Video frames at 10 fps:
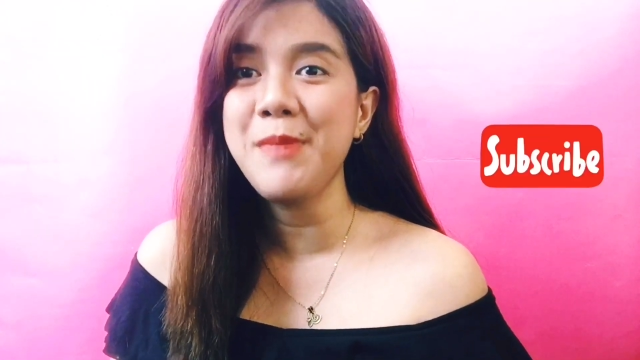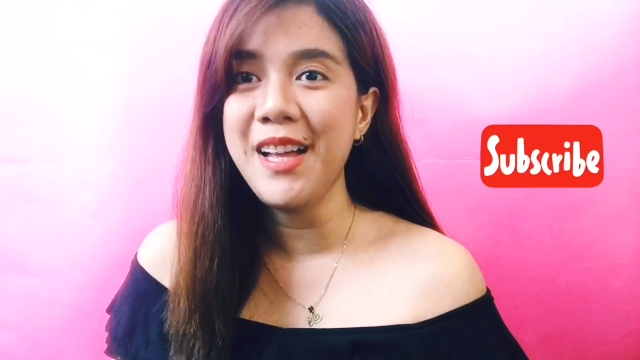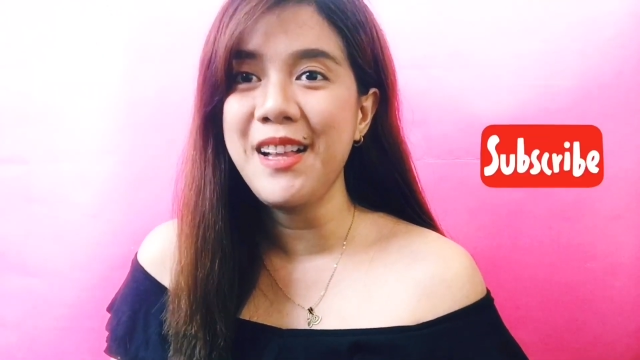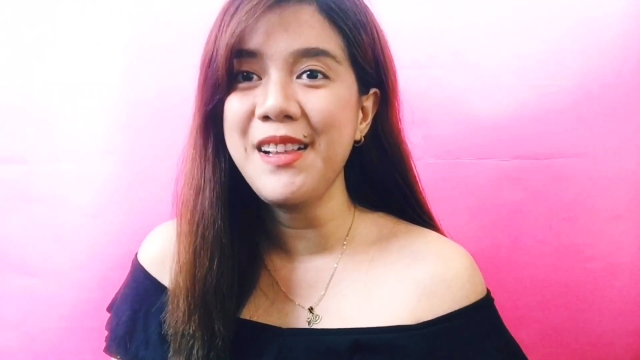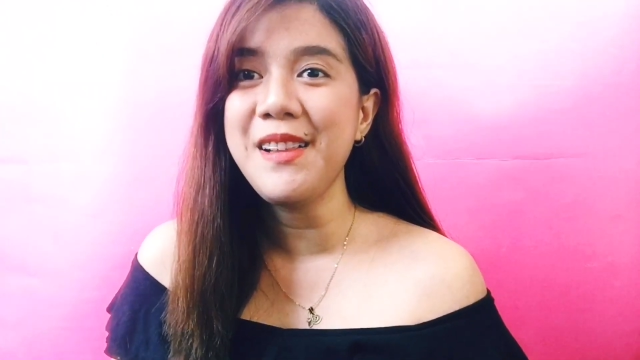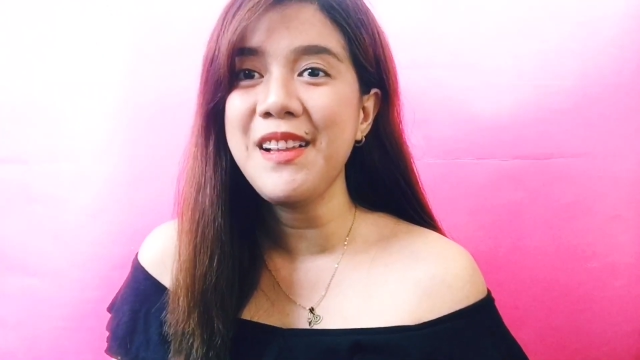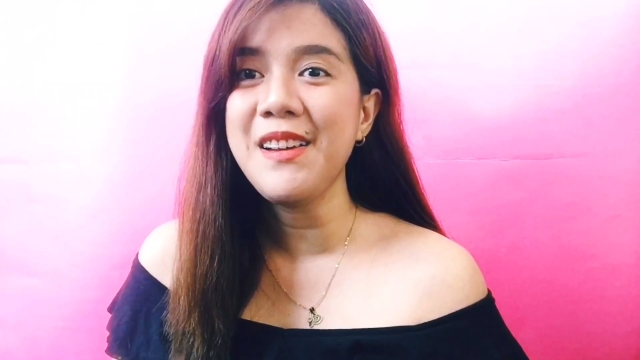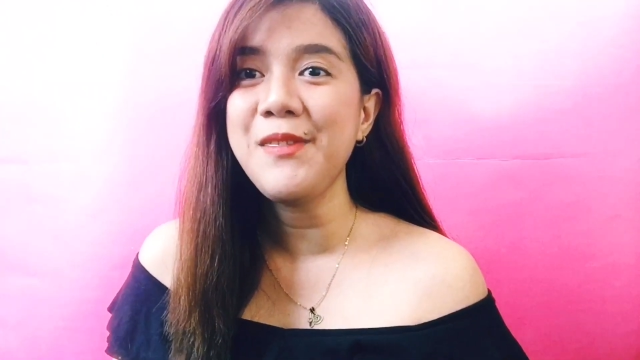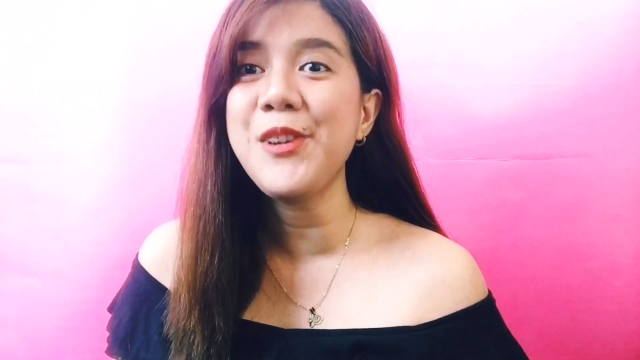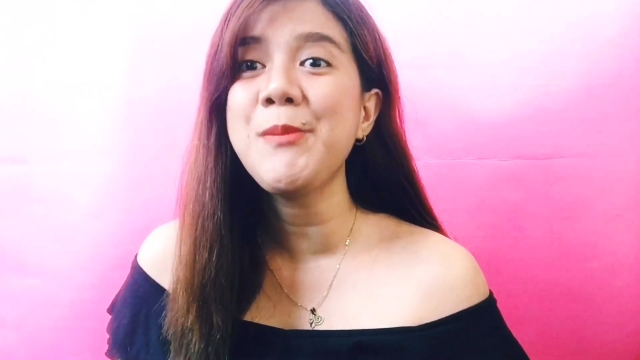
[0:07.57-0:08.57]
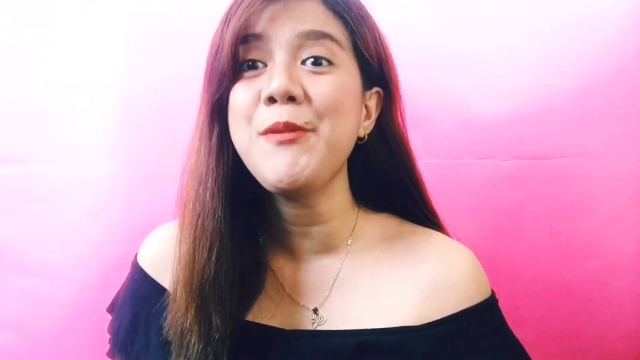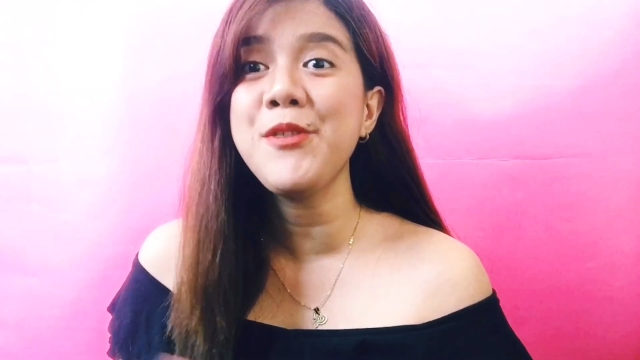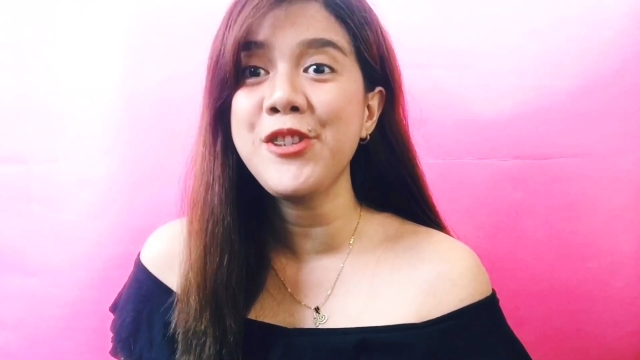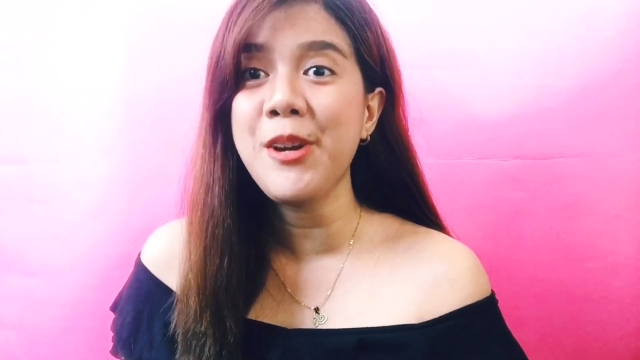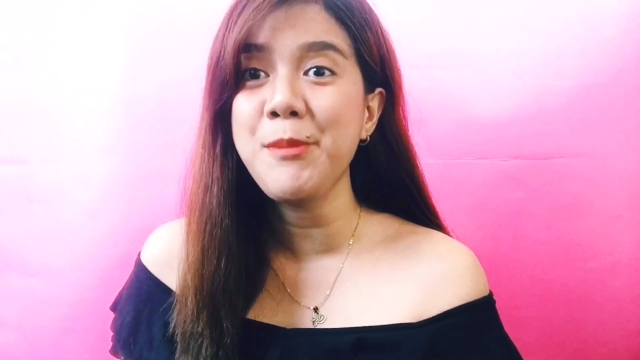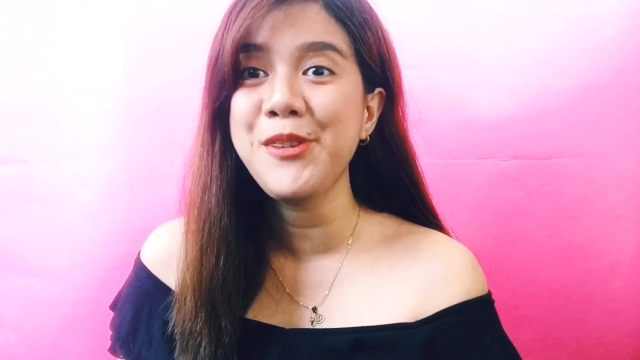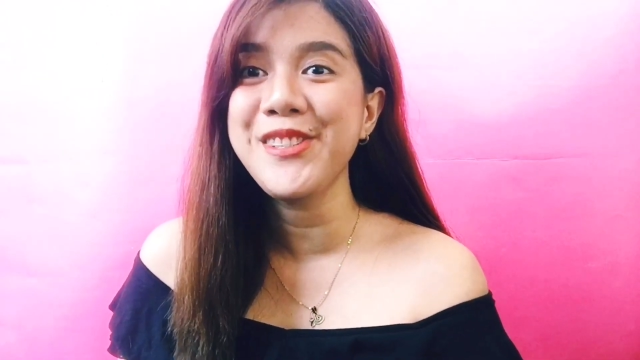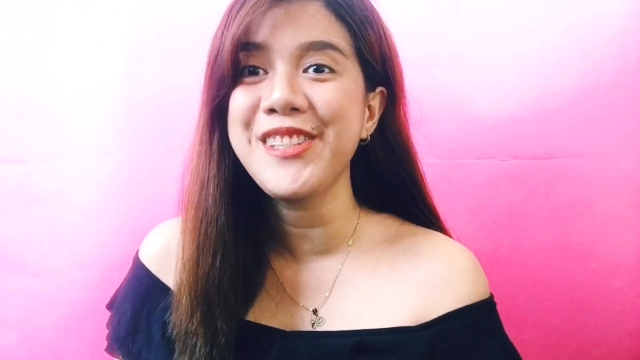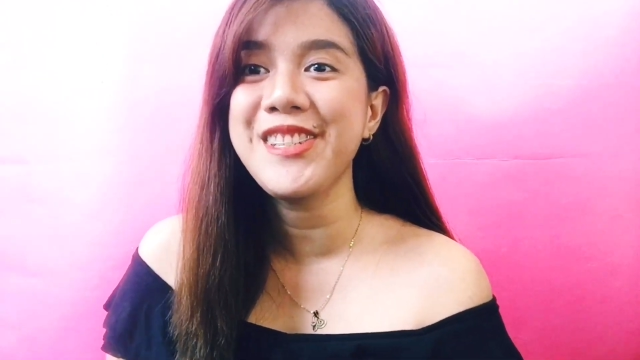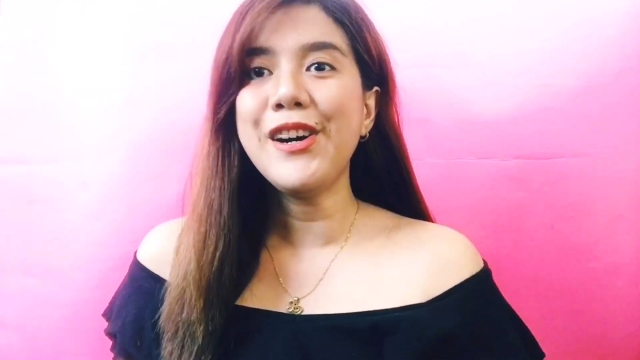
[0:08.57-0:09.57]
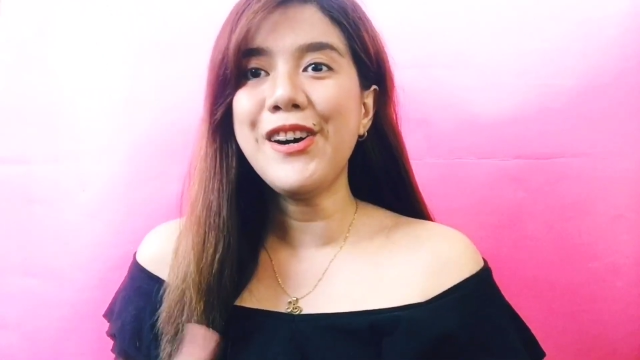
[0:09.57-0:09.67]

bell for my future uploads.